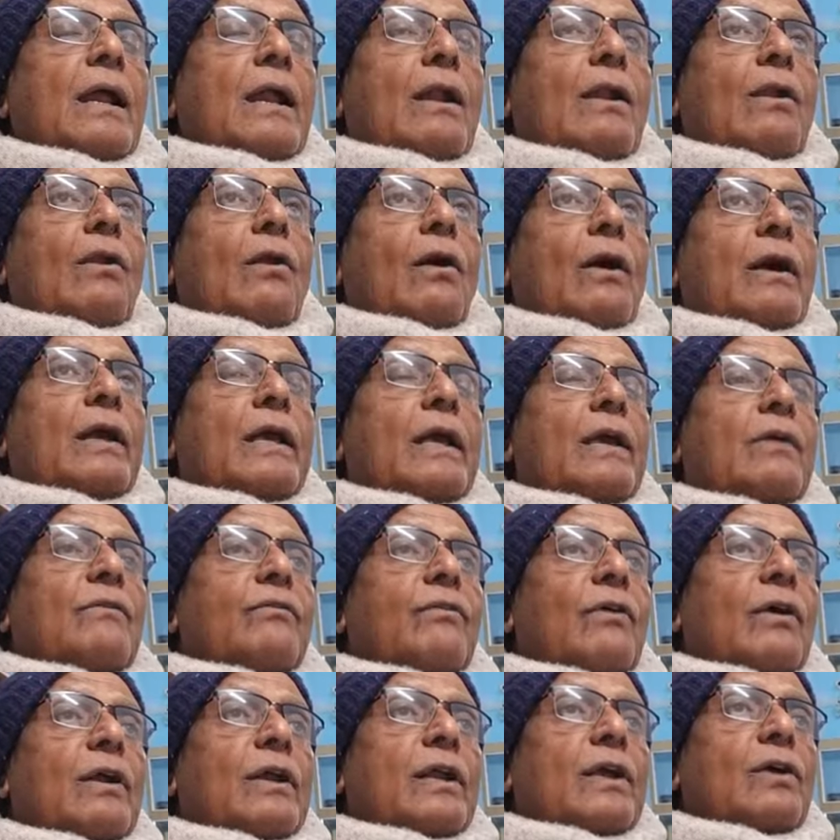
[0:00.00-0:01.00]
longing
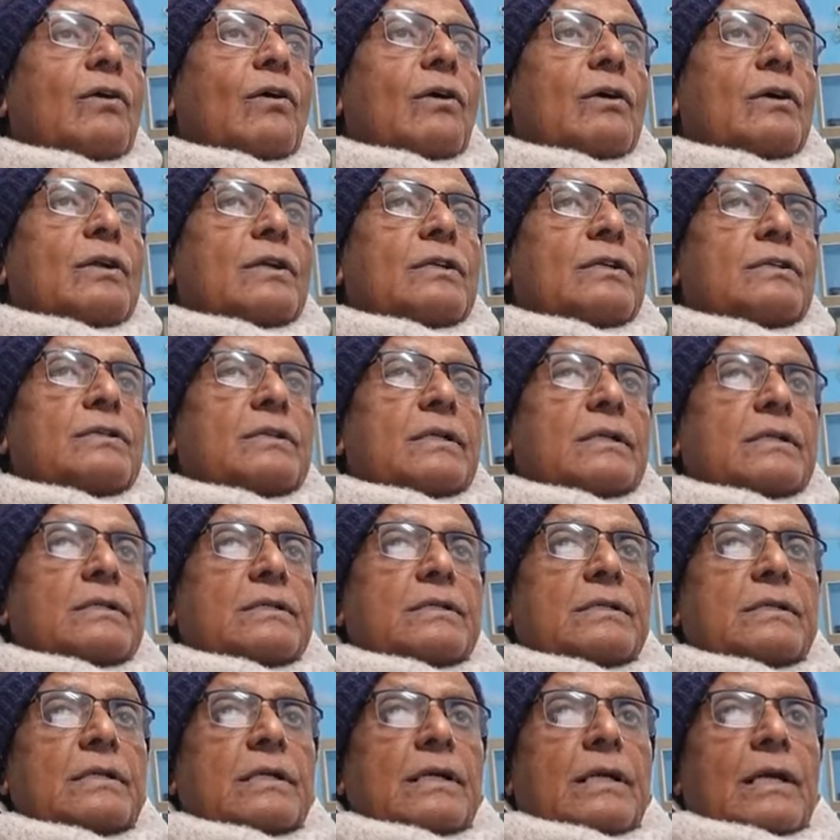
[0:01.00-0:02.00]
for
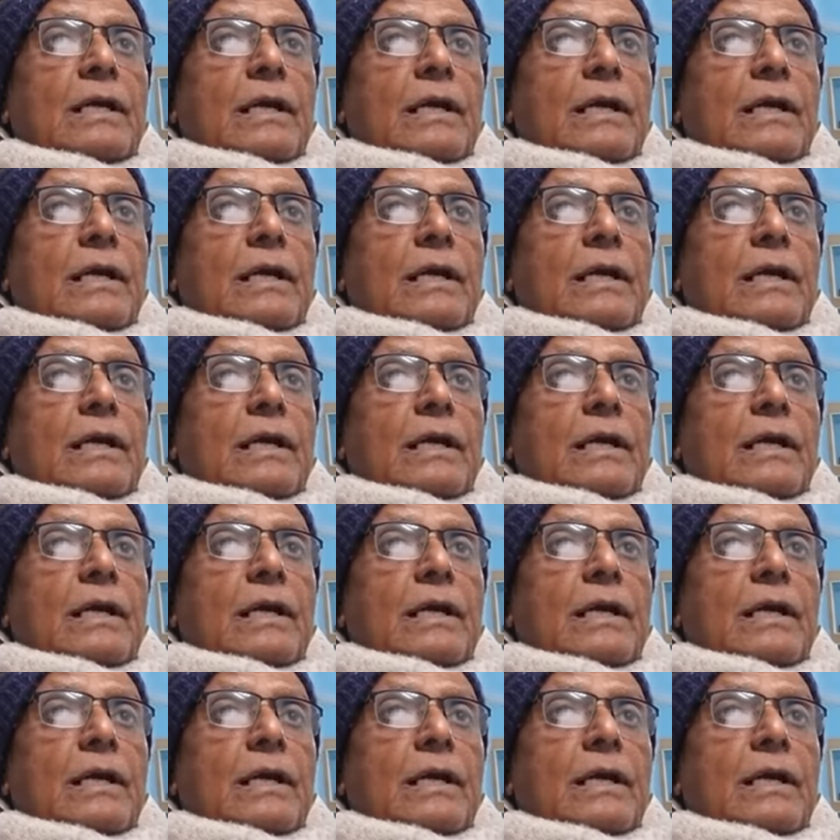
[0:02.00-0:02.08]
recognitions.